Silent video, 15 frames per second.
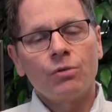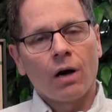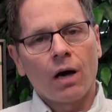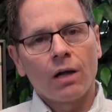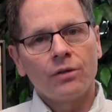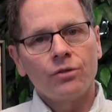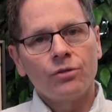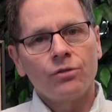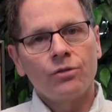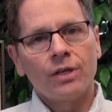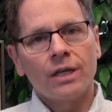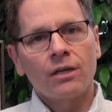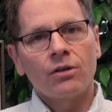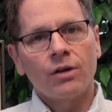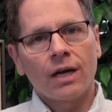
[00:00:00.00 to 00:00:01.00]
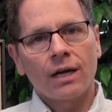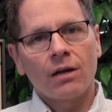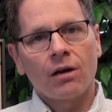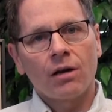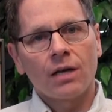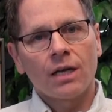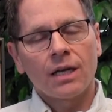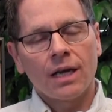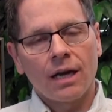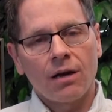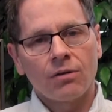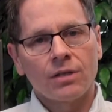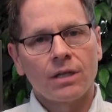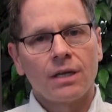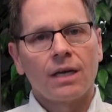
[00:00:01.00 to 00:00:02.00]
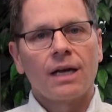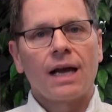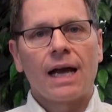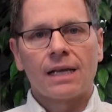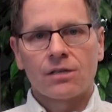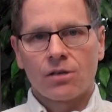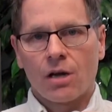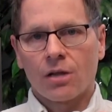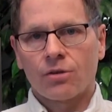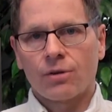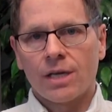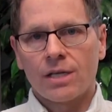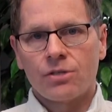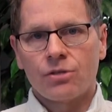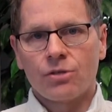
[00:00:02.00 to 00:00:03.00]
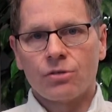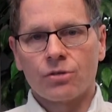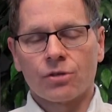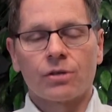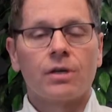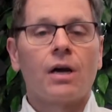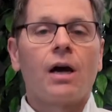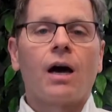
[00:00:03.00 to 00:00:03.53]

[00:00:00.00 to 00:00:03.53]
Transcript: onto their credit card account as an authorized user.